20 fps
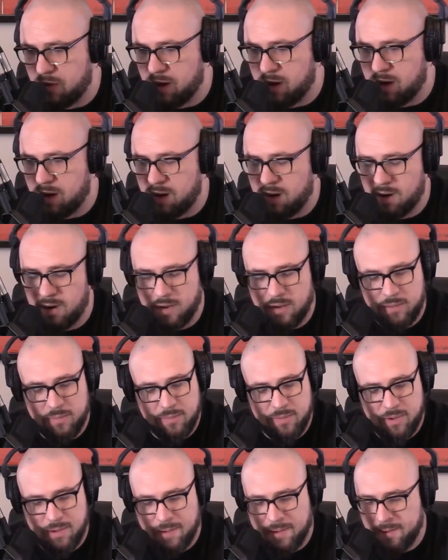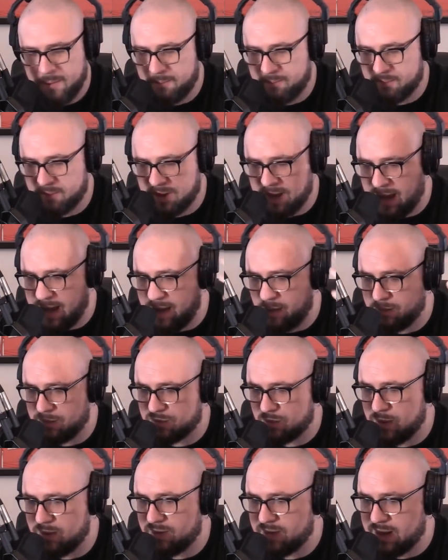guy I
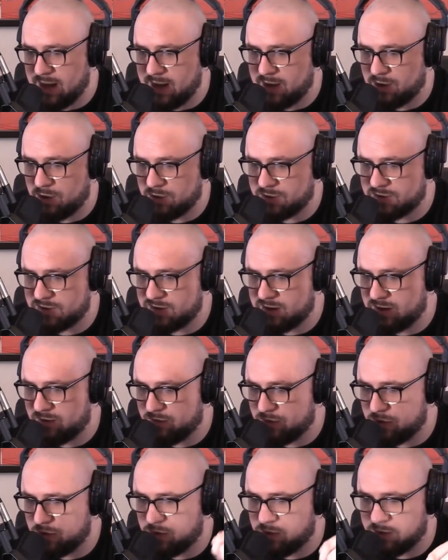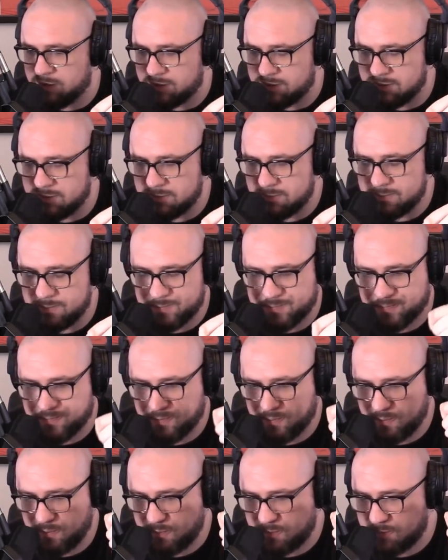was with, a guy called Steve Lunans,
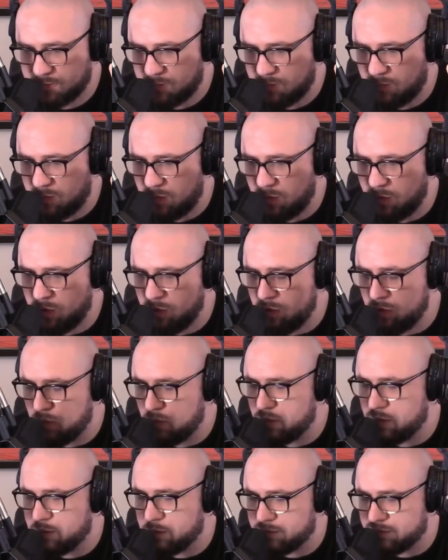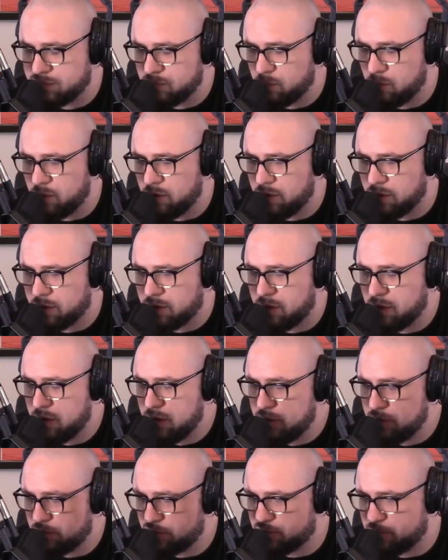who used to
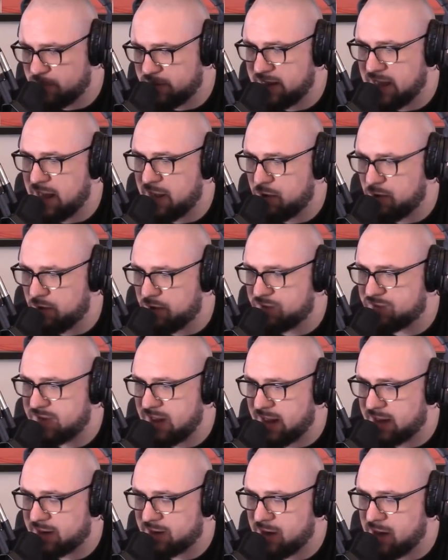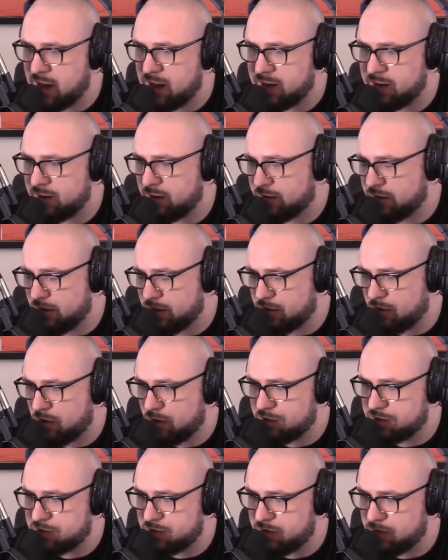be the editor of Tech9, a
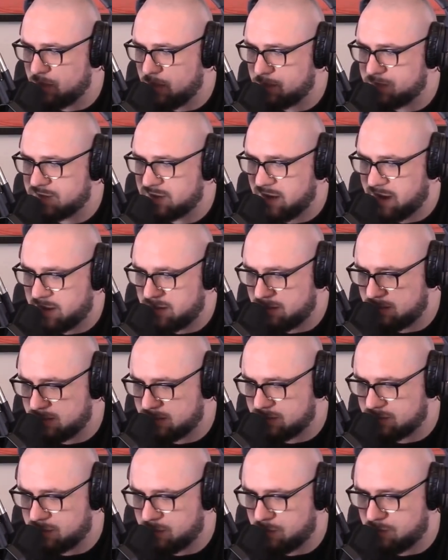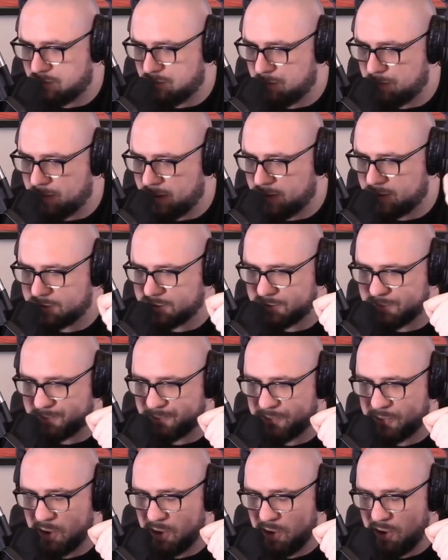Call of Duty website. He's a dude from
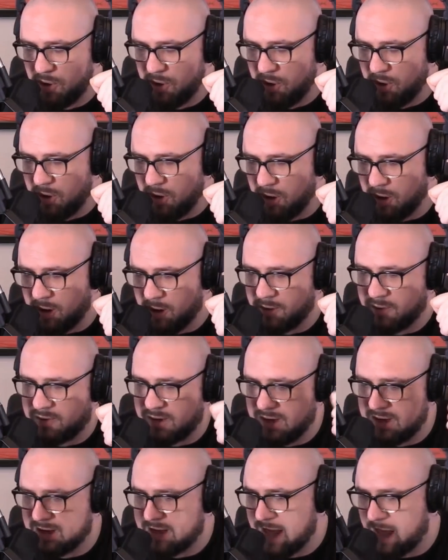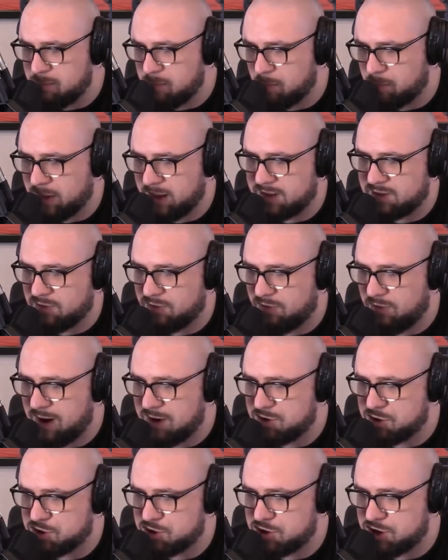Belgium, and he came and played the
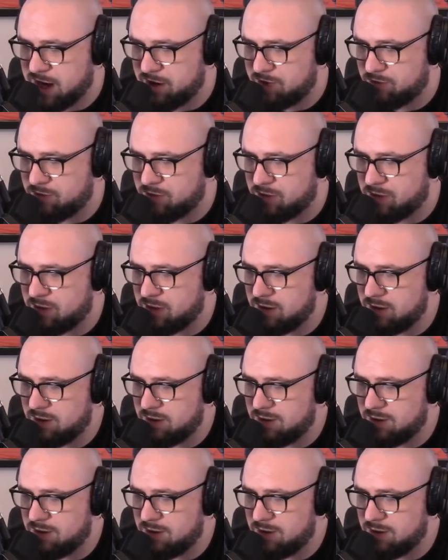French general.